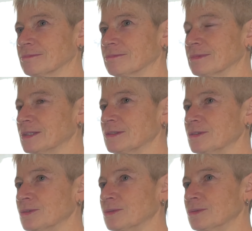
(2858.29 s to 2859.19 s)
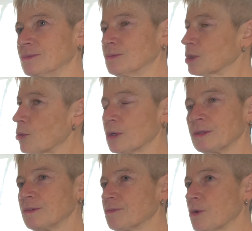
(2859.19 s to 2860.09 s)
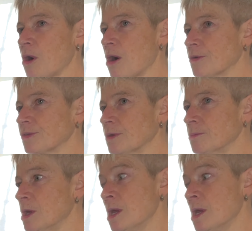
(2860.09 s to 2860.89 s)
listen to recordings if there are some.